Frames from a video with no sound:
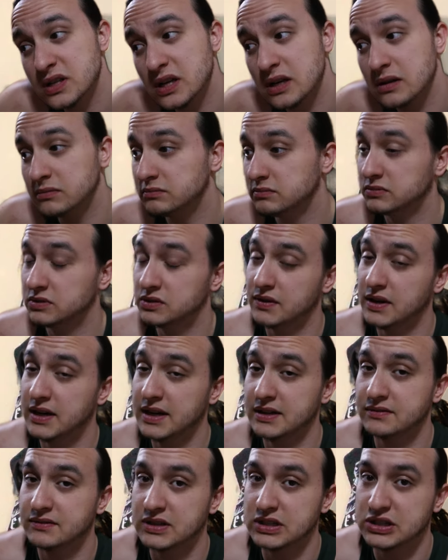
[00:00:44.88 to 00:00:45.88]
some is
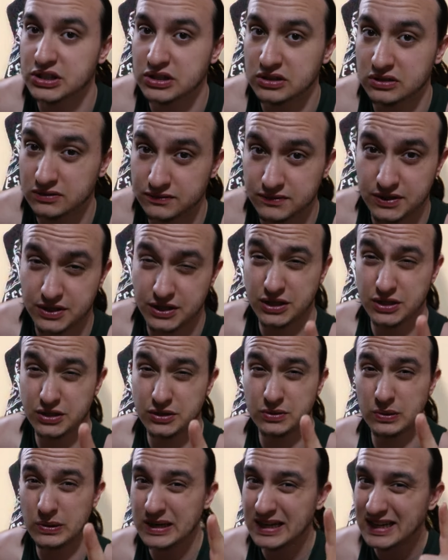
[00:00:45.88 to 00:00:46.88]
very conventional, for
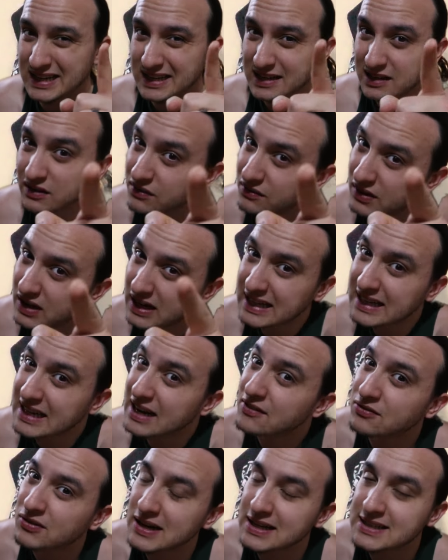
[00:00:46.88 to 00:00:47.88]
you, it's very
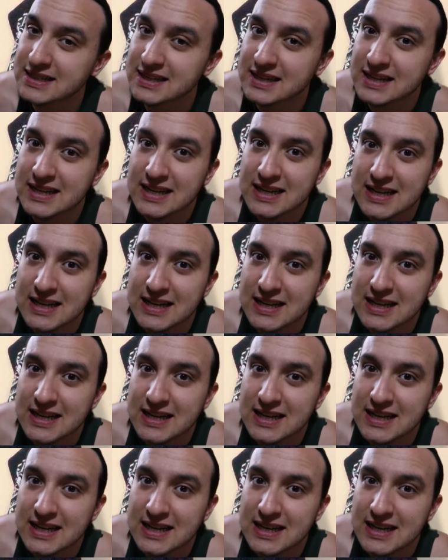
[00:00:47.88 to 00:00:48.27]
different.